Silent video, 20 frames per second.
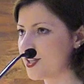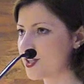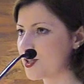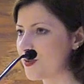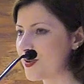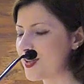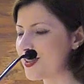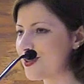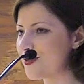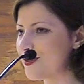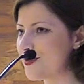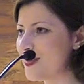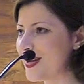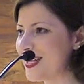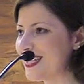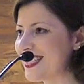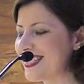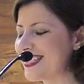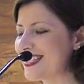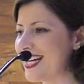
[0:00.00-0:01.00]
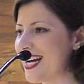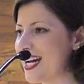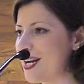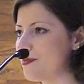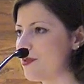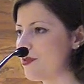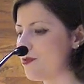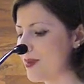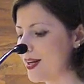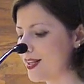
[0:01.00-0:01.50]
So in the remaining
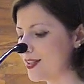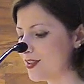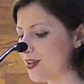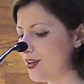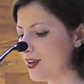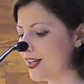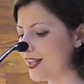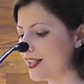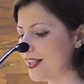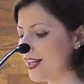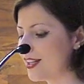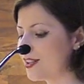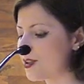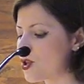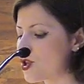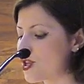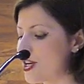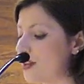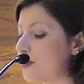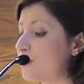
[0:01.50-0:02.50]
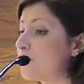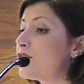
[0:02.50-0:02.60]
time of my talk, I'd like to share